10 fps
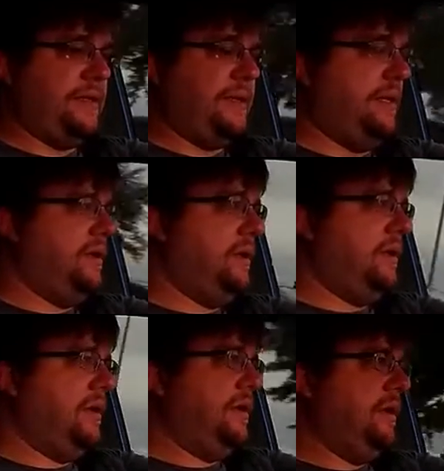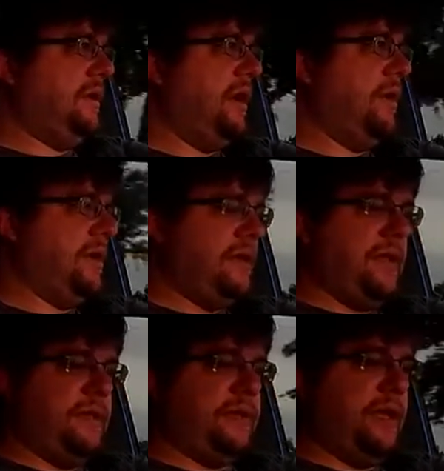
You know, it it